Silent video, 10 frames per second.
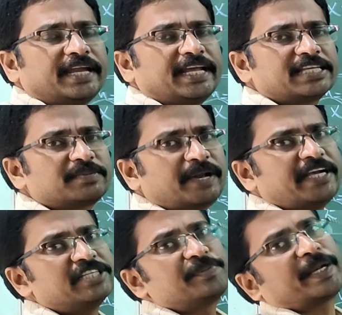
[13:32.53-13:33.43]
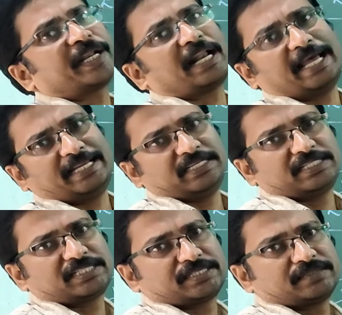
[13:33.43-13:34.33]
explain the spectral
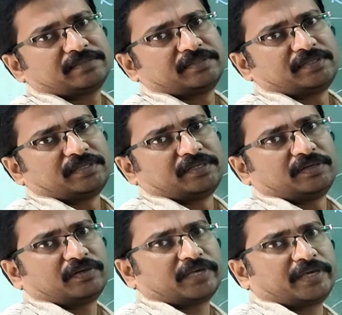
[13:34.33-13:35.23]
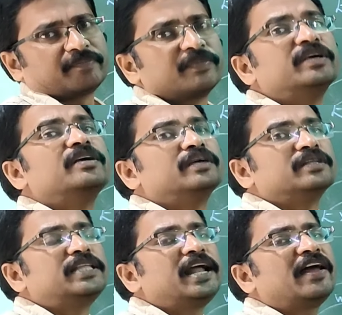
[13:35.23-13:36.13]
lines? Okay,
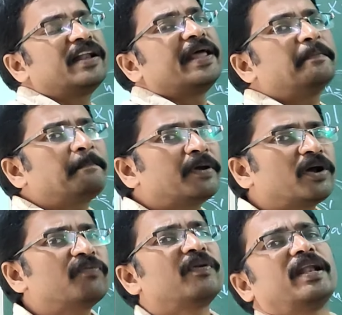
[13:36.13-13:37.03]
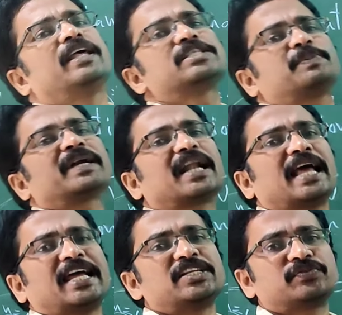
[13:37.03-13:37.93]
there are number of spectral
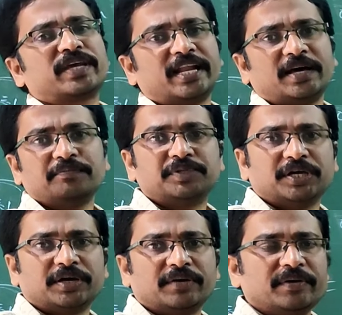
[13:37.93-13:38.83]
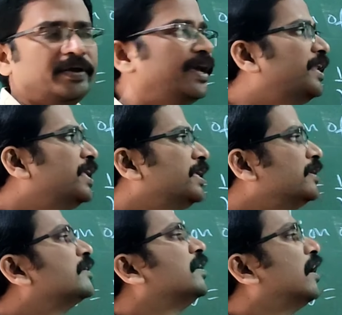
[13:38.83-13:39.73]
lines we can observe.
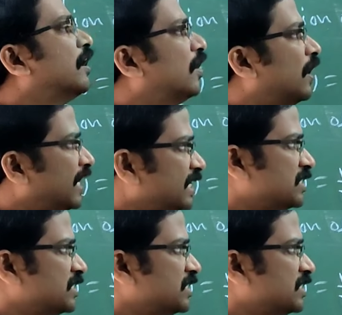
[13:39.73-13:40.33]
Any line